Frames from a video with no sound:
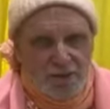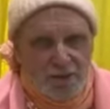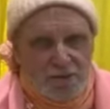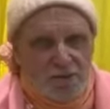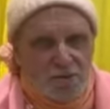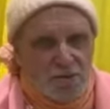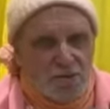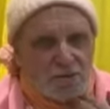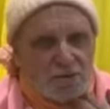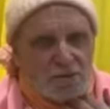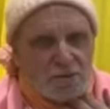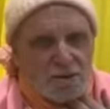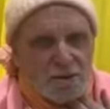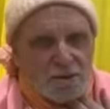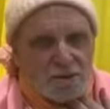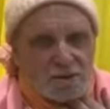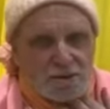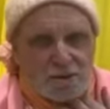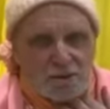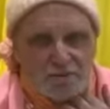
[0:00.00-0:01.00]
So
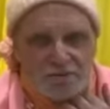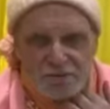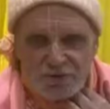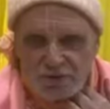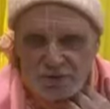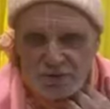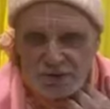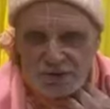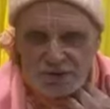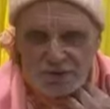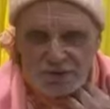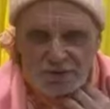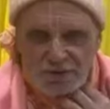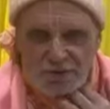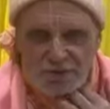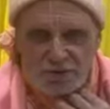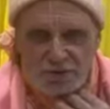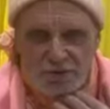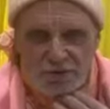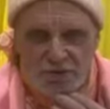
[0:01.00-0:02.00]
it's confusing
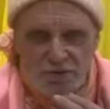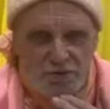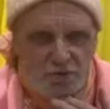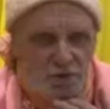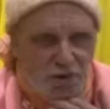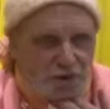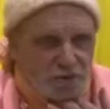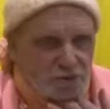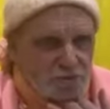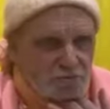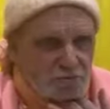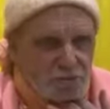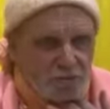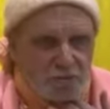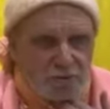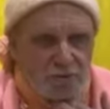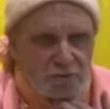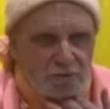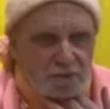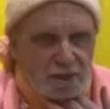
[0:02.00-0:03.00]
to try to
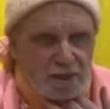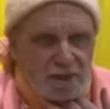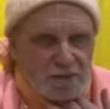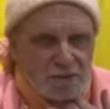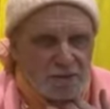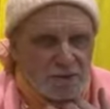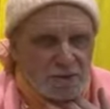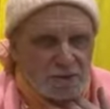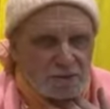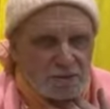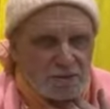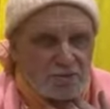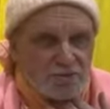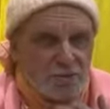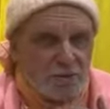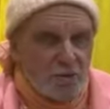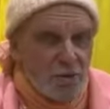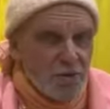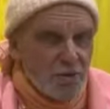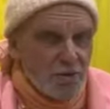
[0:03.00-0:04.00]
put ourselves, if
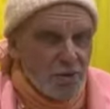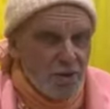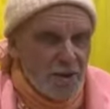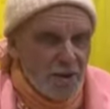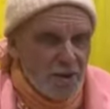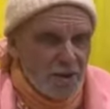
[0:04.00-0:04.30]
we're not